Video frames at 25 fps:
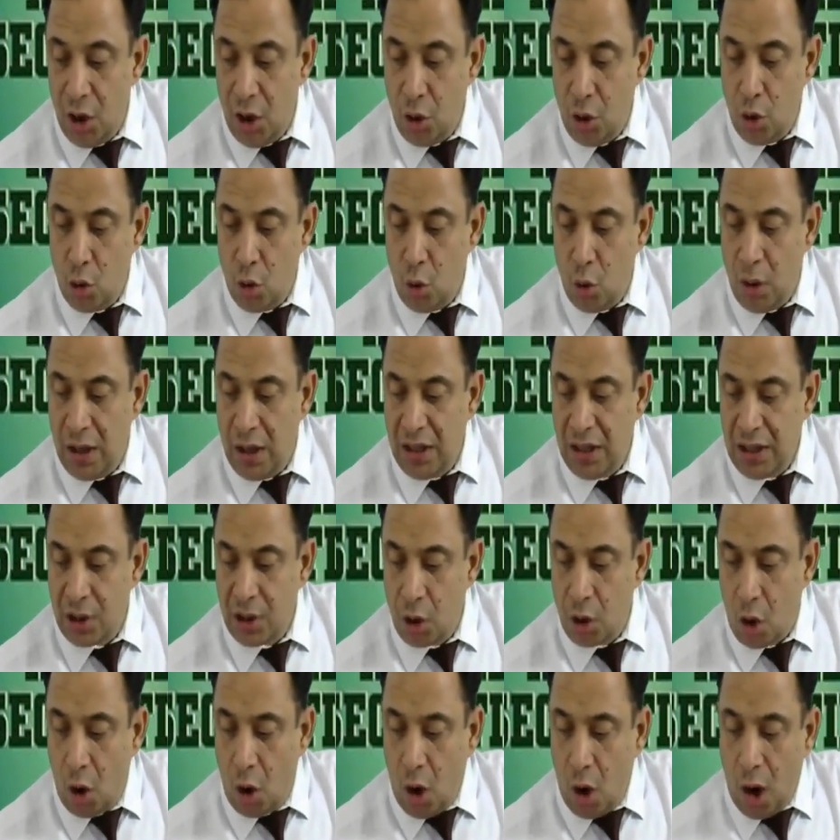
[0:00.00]

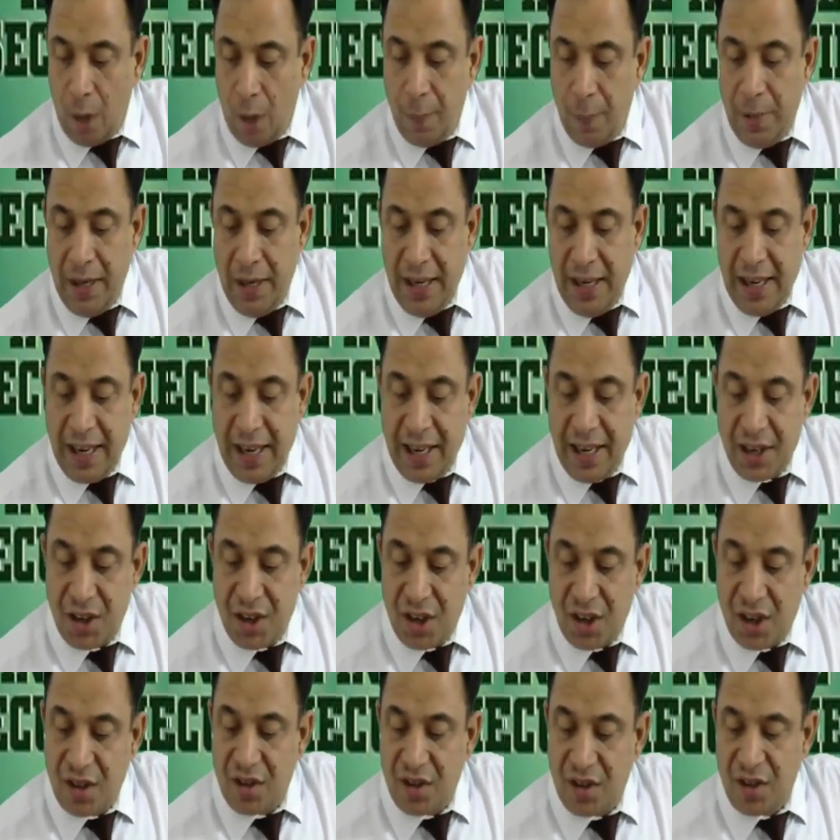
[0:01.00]
issuer's
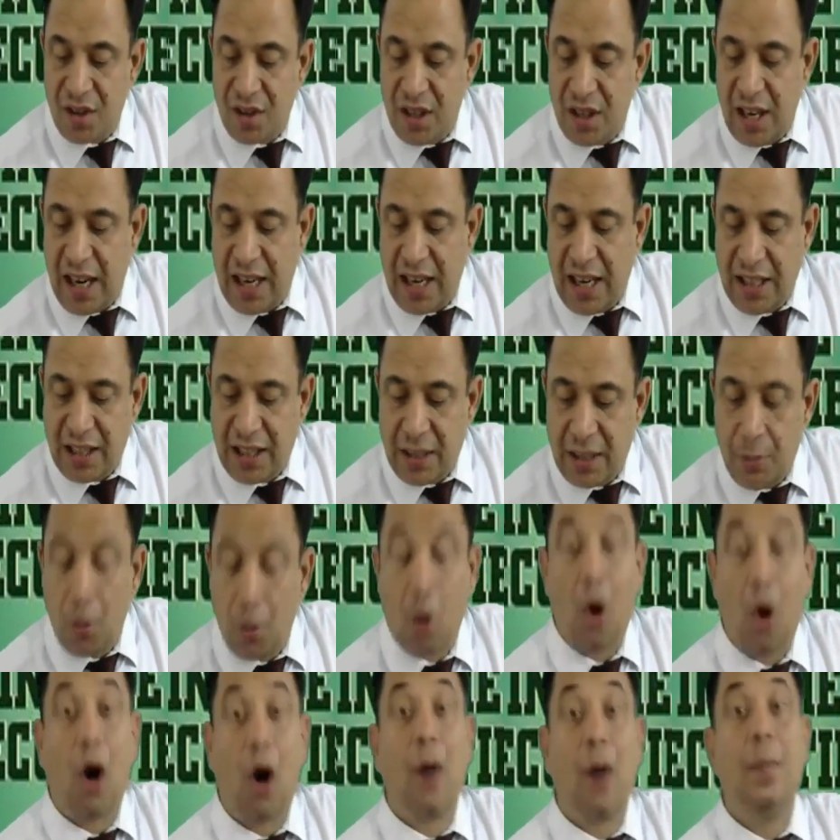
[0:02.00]
obligations. There are
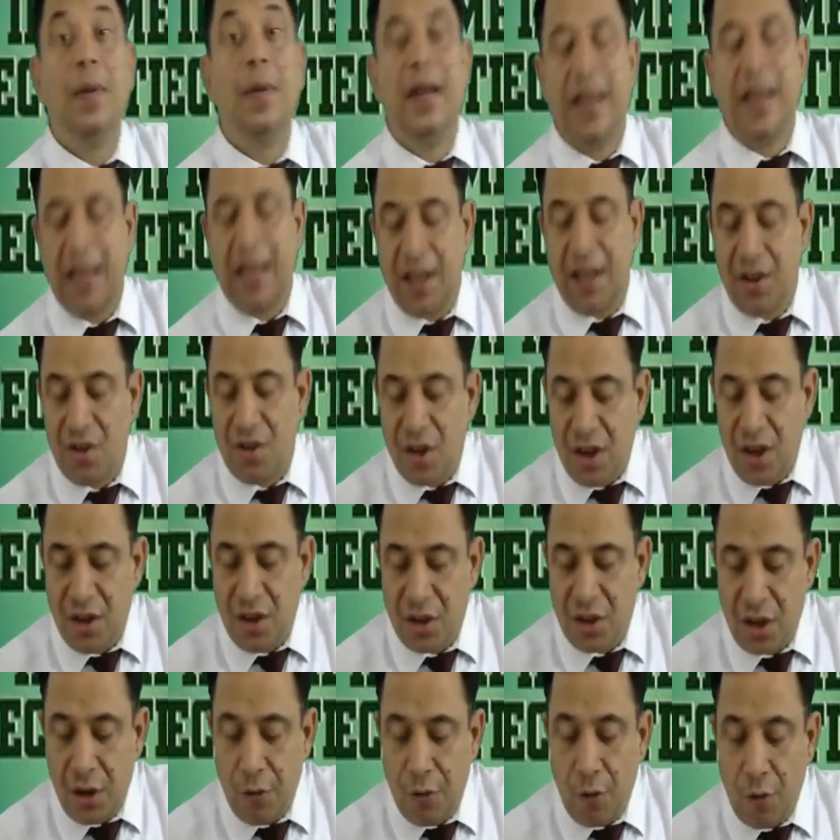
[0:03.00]
some
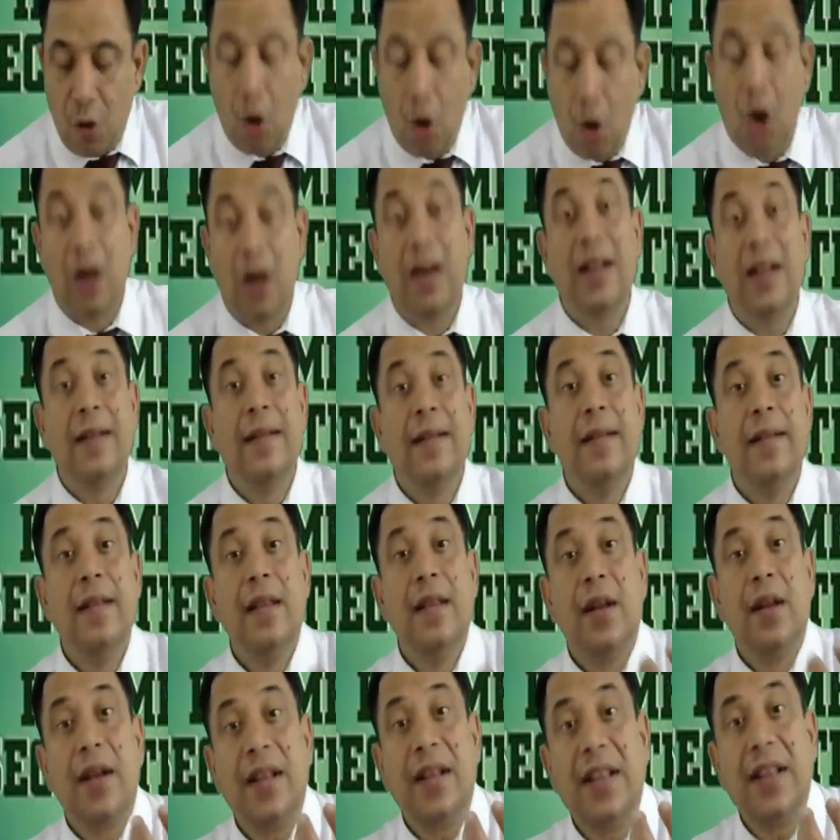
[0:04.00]
obligations involved
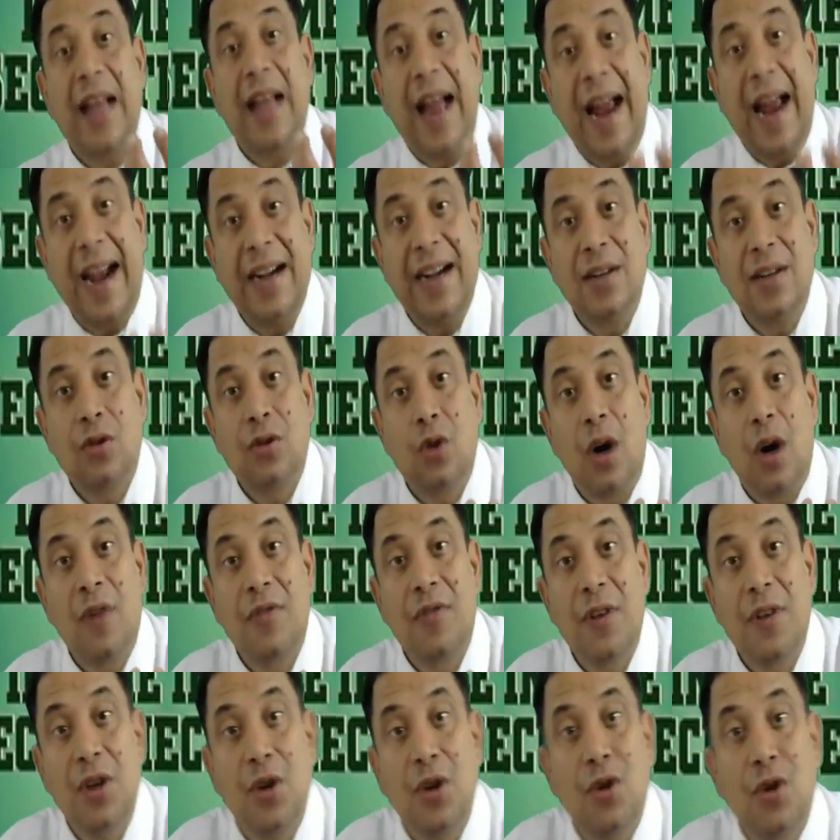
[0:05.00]
in the hands
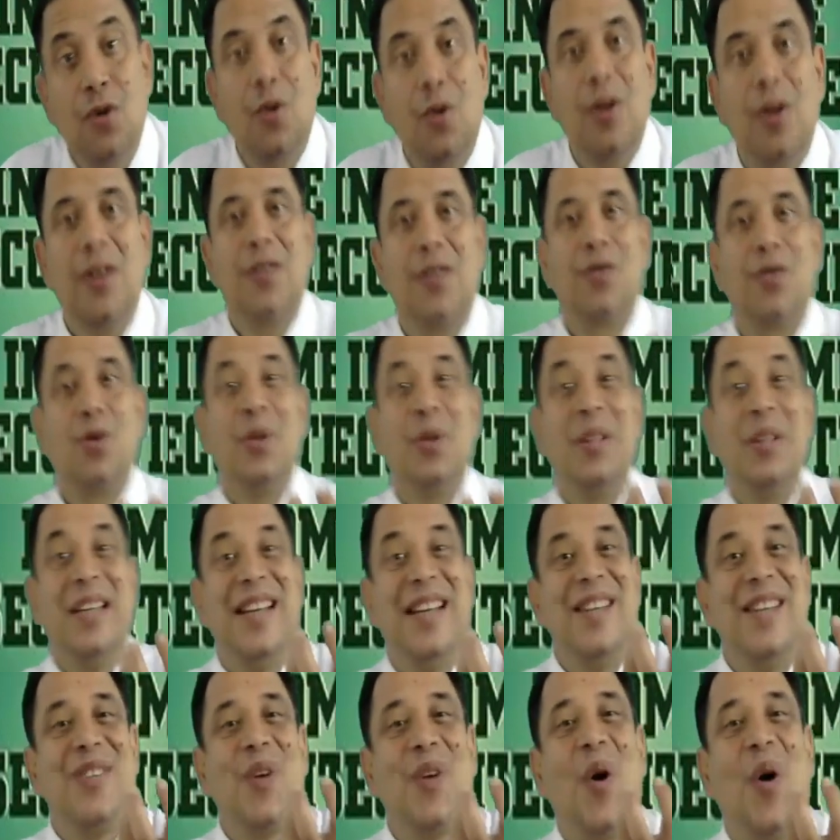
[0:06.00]
of issuer. So
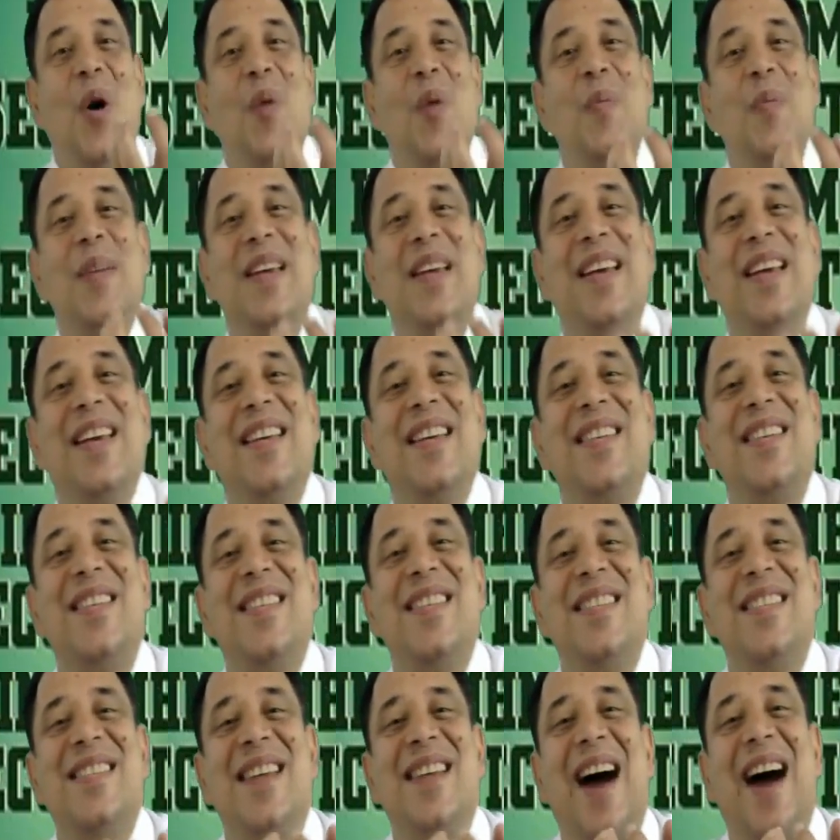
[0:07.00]
these
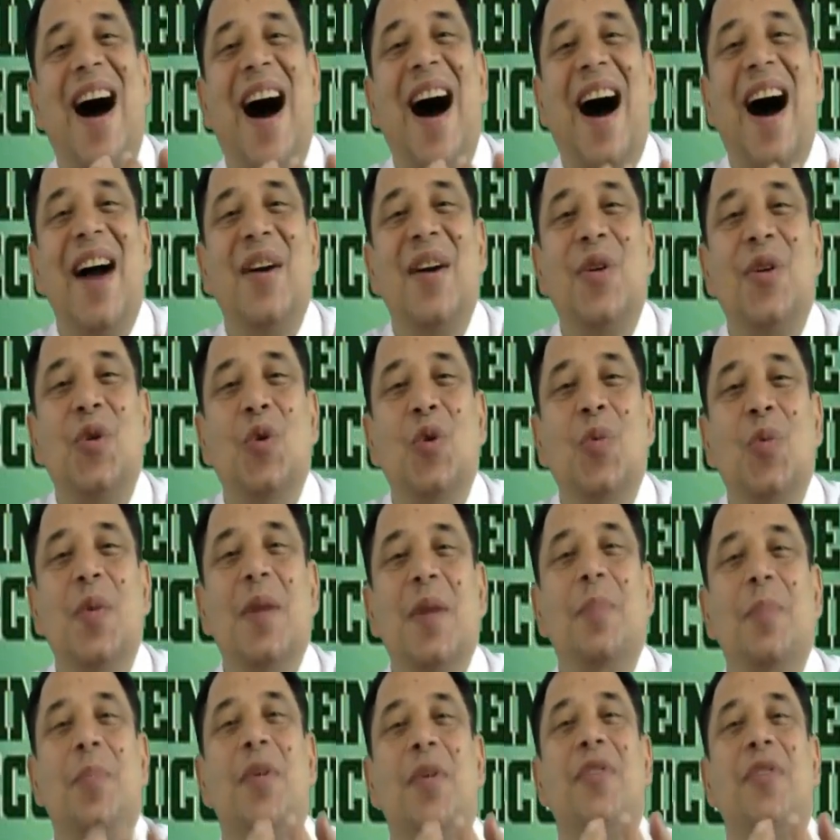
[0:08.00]
obligations are to
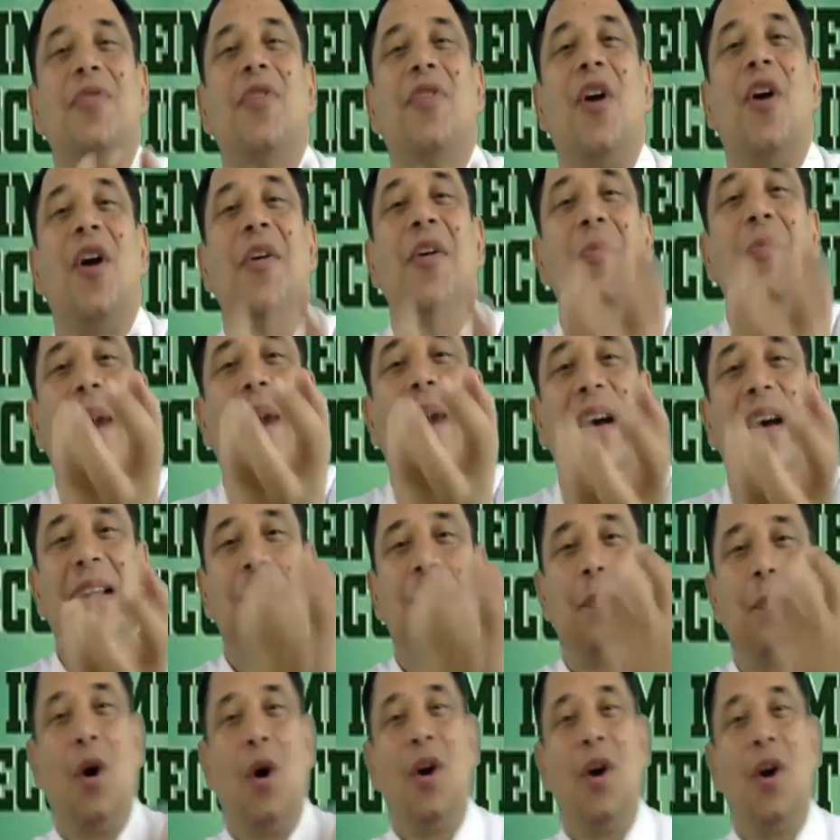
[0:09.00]
be performed by
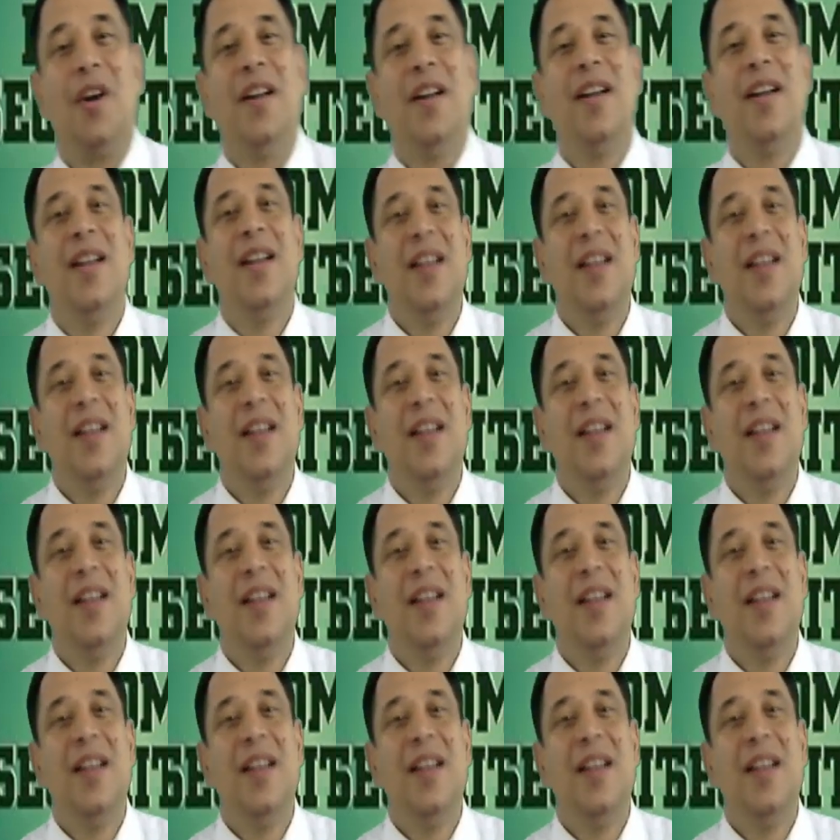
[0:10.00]
the bond